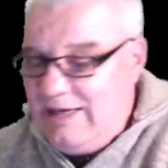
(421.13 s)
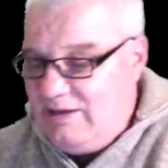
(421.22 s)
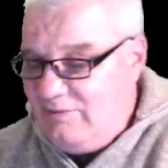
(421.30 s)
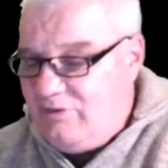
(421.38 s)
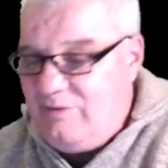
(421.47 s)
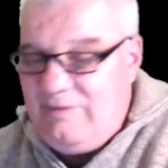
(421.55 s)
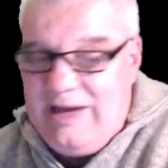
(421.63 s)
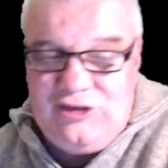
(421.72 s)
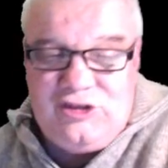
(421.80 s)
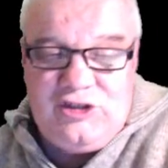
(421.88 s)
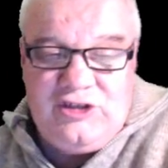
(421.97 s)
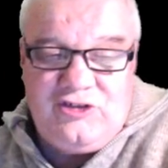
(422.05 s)

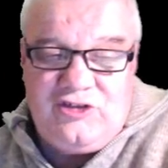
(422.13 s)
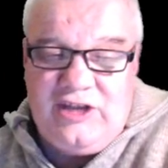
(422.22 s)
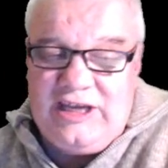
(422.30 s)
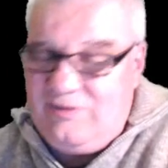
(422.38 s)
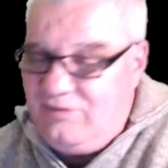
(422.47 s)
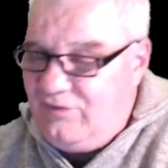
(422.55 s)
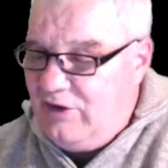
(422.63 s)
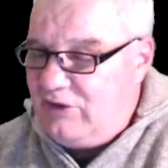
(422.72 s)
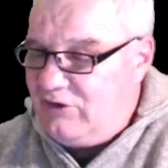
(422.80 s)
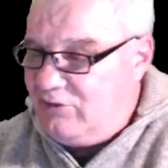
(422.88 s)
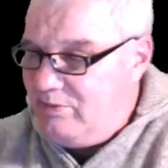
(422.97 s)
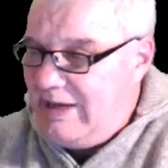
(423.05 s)
information as they can
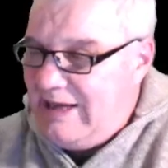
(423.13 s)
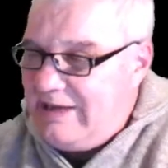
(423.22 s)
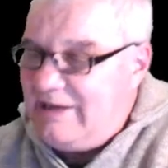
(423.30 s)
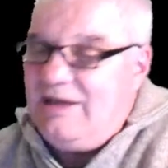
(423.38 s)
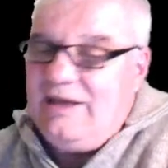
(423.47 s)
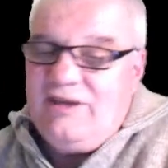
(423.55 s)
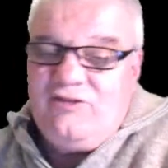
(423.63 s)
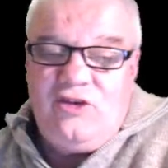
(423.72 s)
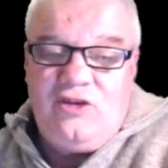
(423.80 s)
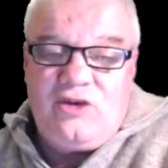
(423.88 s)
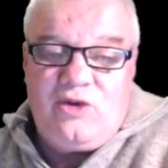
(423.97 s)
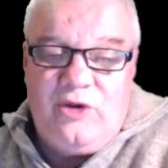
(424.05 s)
focus back
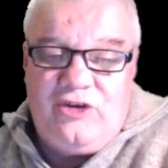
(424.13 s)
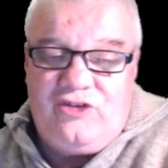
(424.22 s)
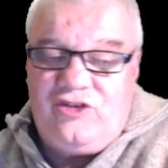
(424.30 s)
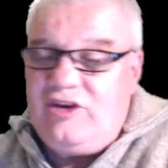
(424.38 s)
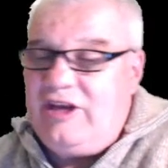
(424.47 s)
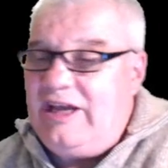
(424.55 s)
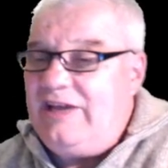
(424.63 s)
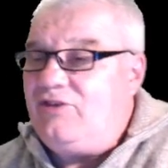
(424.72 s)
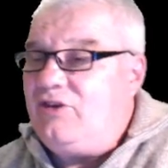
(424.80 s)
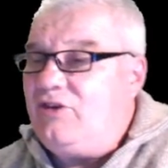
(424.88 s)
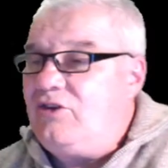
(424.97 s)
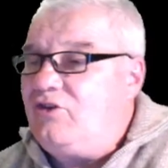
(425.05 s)
to the question and
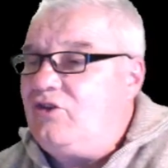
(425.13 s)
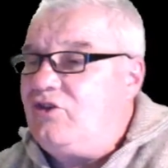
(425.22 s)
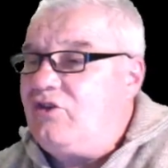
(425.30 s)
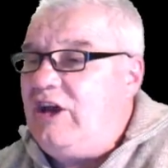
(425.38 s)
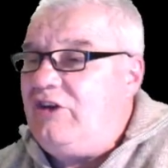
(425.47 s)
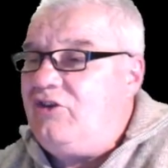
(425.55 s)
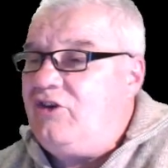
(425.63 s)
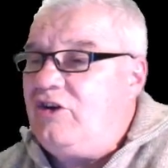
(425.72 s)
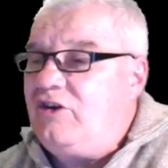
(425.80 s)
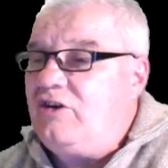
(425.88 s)
to the discussion.